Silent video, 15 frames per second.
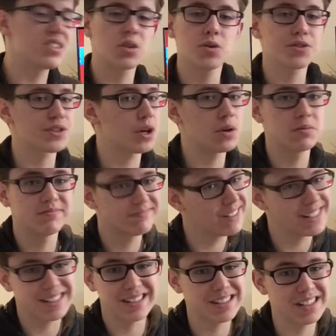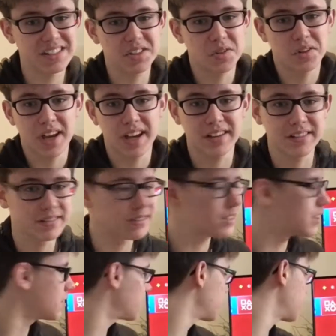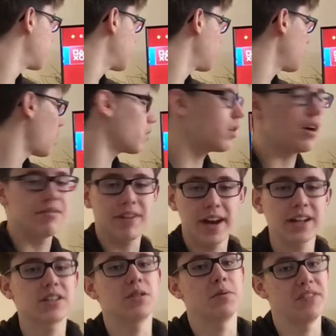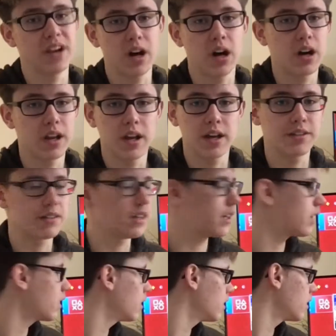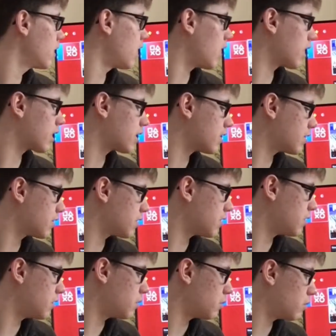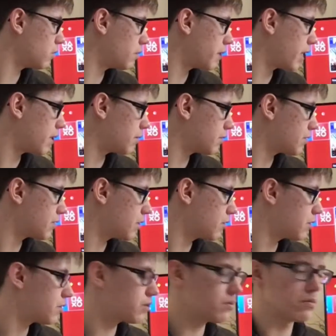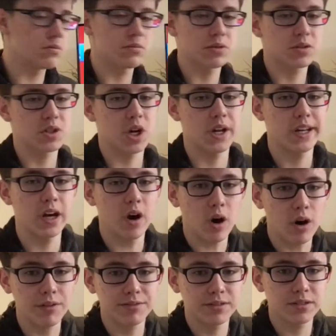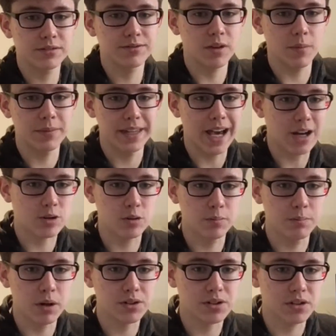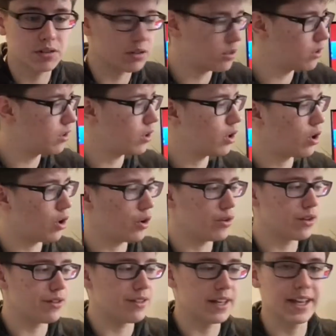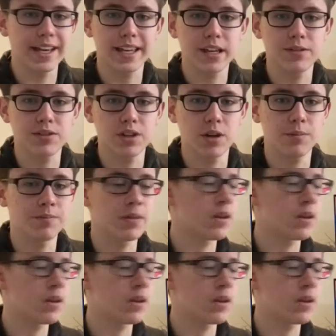it's also it's okay, because it won't affect the VR and everything, because you will be able to turn it off from the actual button on the thing it gives you.